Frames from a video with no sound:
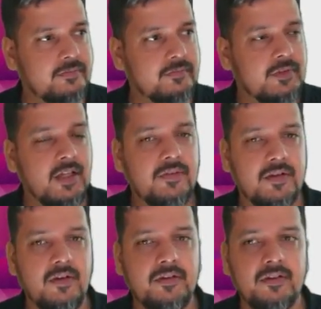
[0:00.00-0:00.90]
If
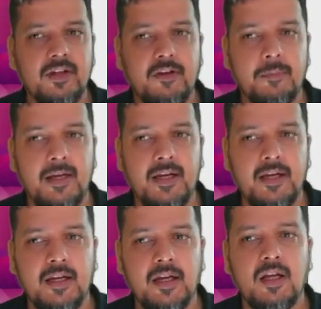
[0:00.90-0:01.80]
service is given by
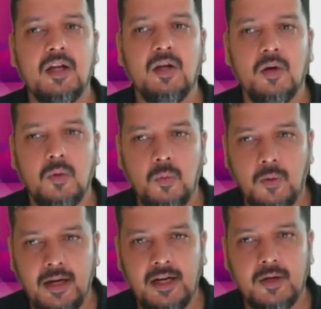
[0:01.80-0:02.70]

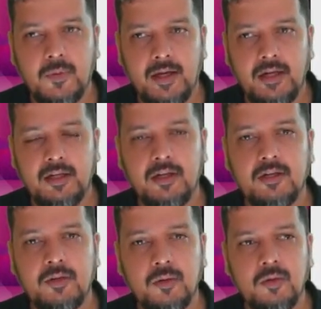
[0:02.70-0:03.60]
one advocate
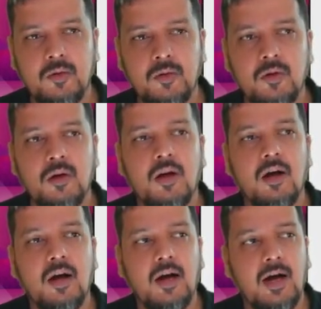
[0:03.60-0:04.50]
to
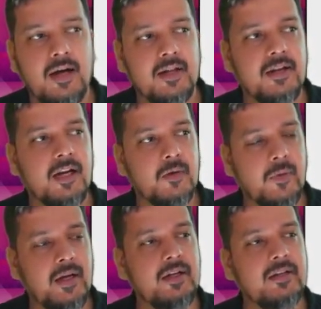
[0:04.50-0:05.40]
another
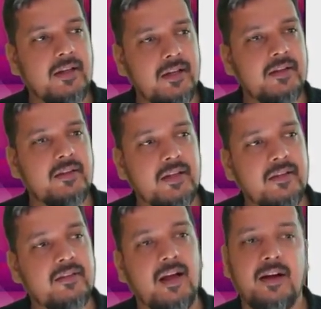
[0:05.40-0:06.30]
advocate, then
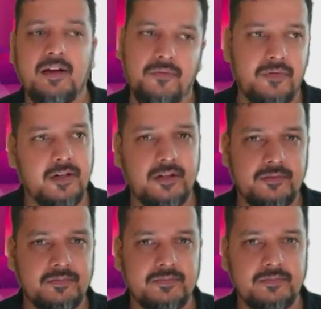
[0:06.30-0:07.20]
things are different.
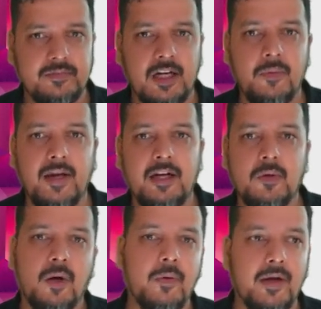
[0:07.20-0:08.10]
Advocate to
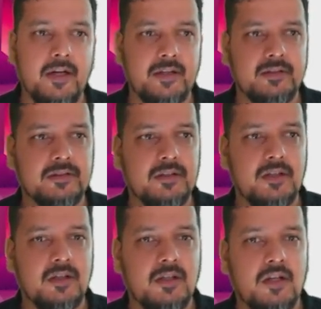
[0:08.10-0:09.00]
advocate.
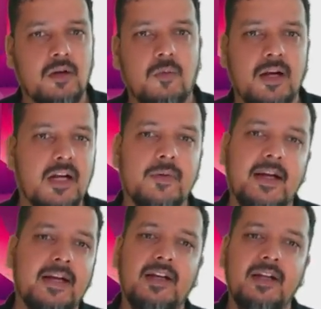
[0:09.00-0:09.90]
One advocate
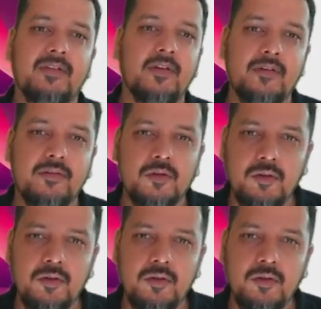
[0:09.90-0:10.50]
can give services to